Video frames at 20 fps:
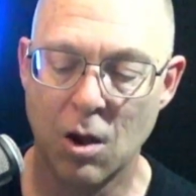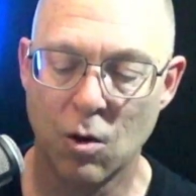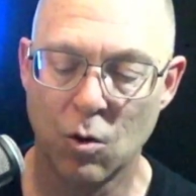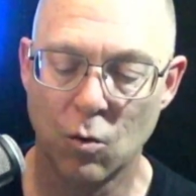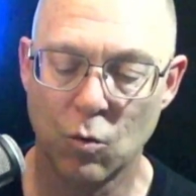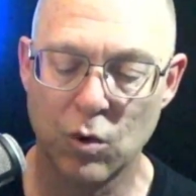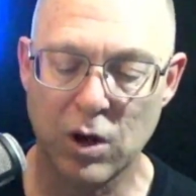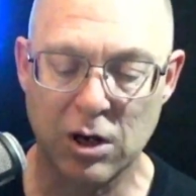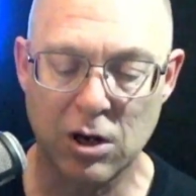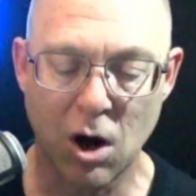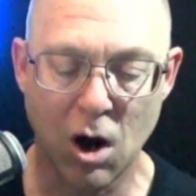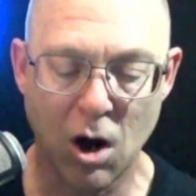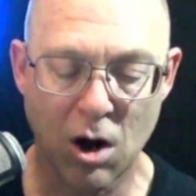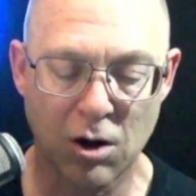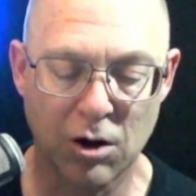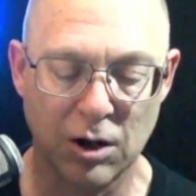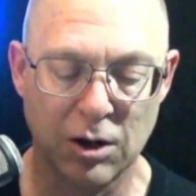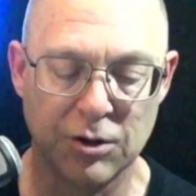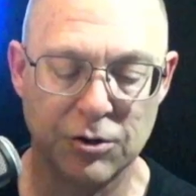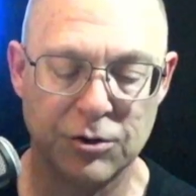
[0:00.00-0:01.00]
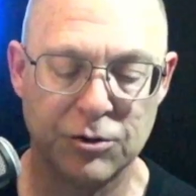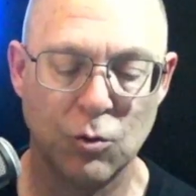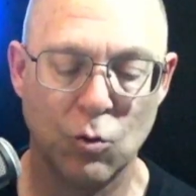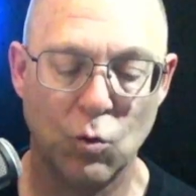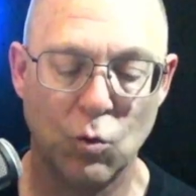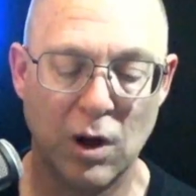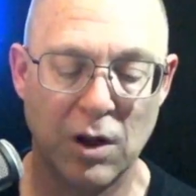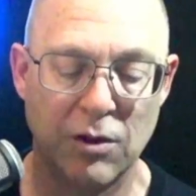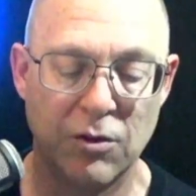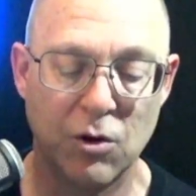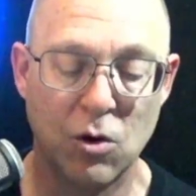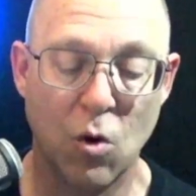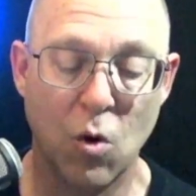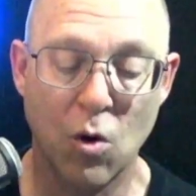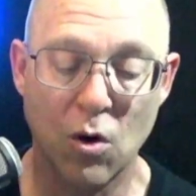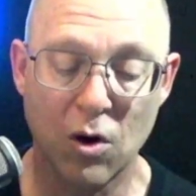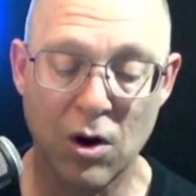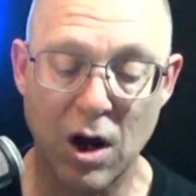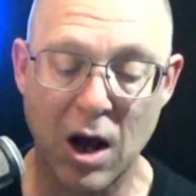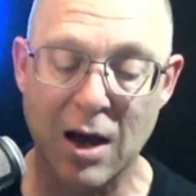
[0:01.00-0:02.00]
Regardless whether
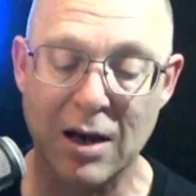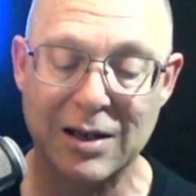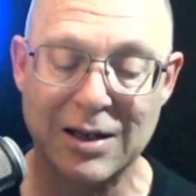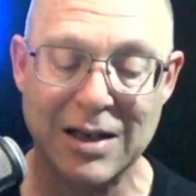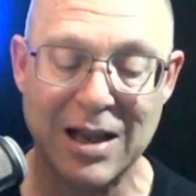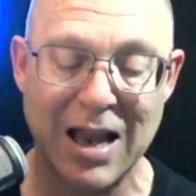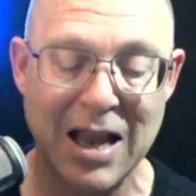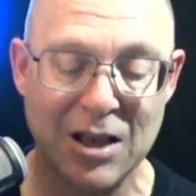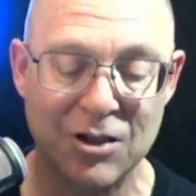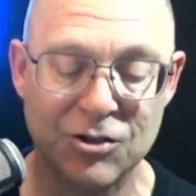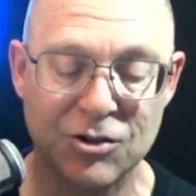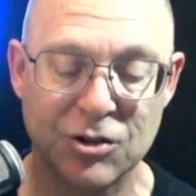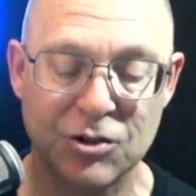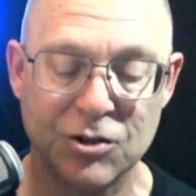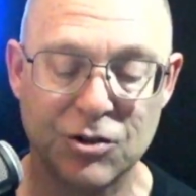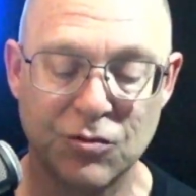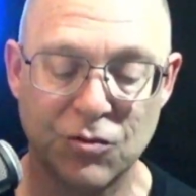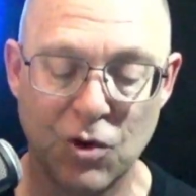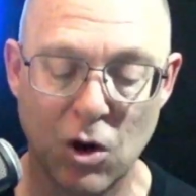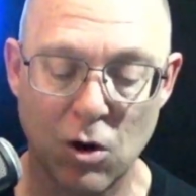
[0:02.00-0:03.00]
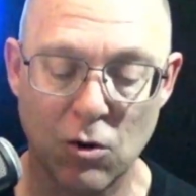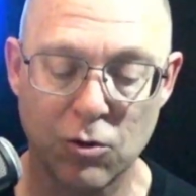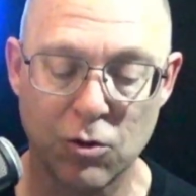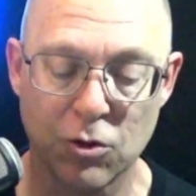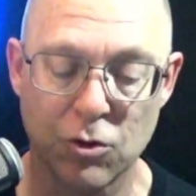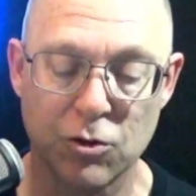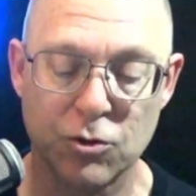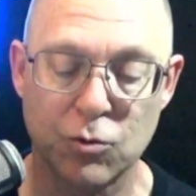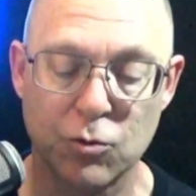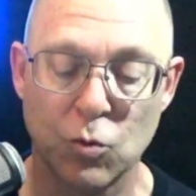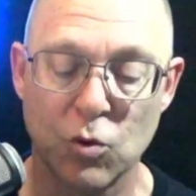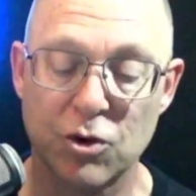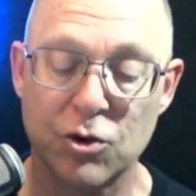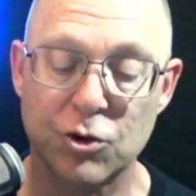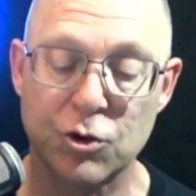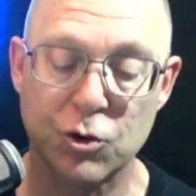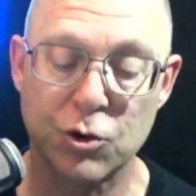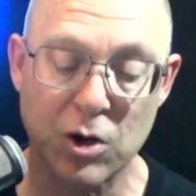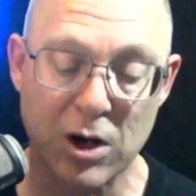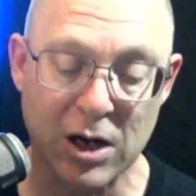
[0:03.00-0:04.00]
or not Kansas voters were
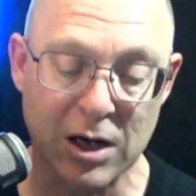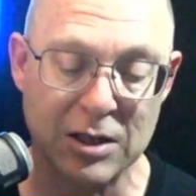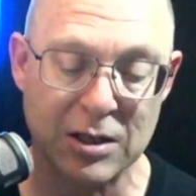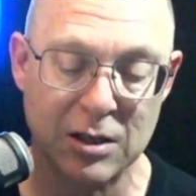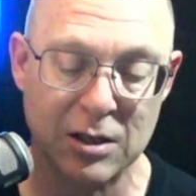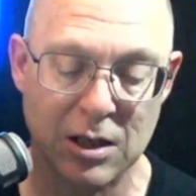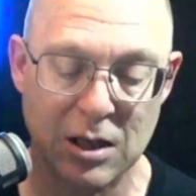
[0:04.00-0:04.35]
tricked